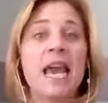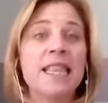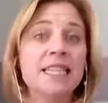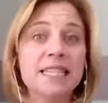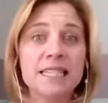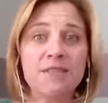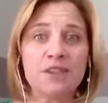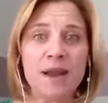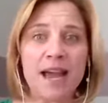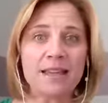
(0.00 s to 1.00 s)
And this has
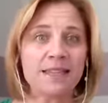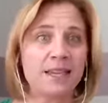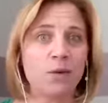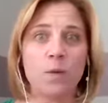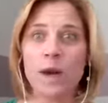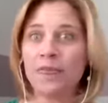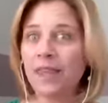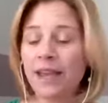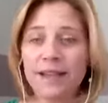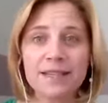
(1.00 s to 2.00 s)
left you asking, what
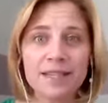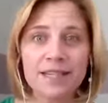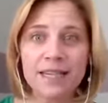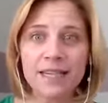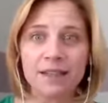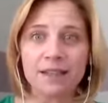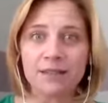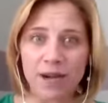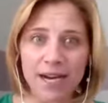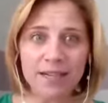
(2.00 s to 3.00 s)
the heck is the deal,
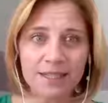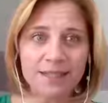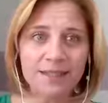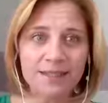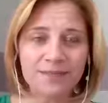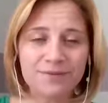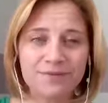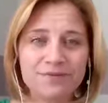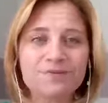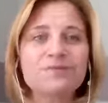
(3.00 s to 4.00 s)
right?
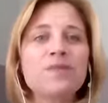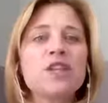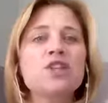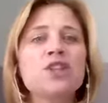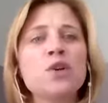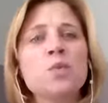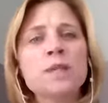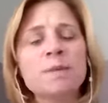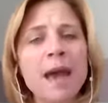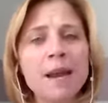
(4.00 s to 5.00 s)
So
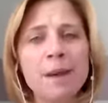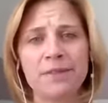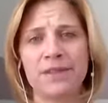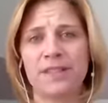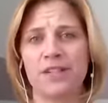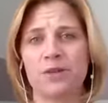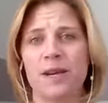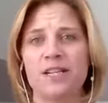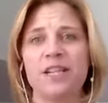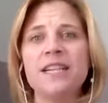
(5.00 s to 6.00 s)
what's bad about this
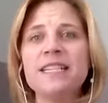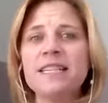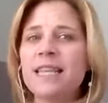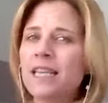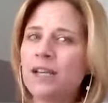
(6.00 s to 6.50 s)
situation isn't